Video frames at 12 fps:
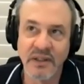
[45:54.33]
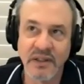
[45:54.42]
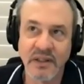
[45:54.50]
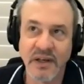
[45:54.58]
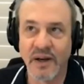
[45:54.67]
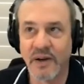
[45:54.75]

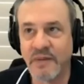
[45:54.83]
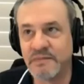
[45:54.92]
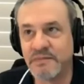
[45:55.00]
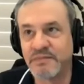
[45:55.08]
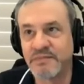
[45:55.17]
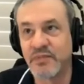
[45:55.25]

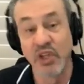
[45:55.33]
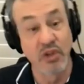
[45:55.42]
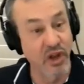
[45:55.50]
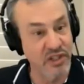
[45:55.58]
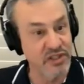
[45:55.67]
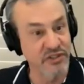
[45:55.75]
They
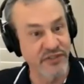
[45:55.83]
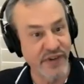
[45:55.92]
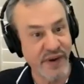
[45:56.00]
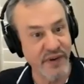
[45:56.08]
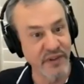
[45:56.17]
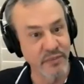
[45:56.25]
lost the
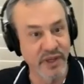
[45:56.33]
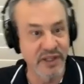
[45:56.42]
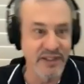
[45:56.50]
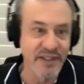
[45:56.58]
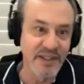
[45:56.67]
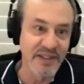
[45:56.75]
fire in the
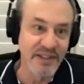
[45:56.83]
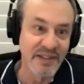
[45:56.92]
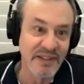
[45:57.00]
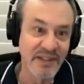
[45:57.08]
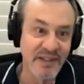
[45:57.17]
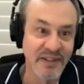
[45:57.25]
belly.
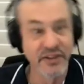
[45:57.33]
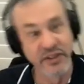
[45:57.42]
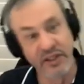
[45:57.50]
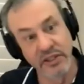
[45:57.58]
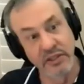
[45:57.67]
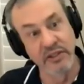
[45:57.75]
They
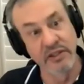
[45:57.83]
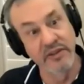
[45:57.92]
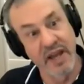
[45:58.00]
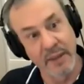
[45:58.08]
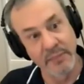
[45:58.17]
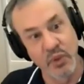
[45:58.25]
didn't
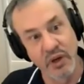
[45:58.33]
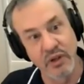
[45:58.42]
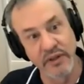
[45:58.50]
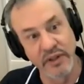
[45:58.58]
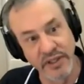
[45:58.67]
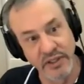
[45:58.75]
adapt well.
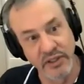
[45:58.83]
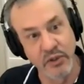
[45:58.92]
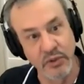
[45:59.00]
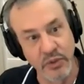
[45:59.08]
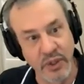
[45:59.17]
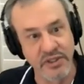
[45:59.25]
They didn't
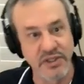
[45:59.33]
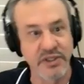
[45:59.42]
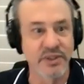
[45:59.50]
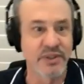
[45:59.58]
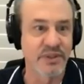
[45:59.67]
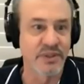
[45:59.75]
learn the right
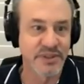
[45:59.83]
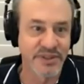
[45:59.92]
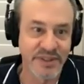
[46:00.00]
skills.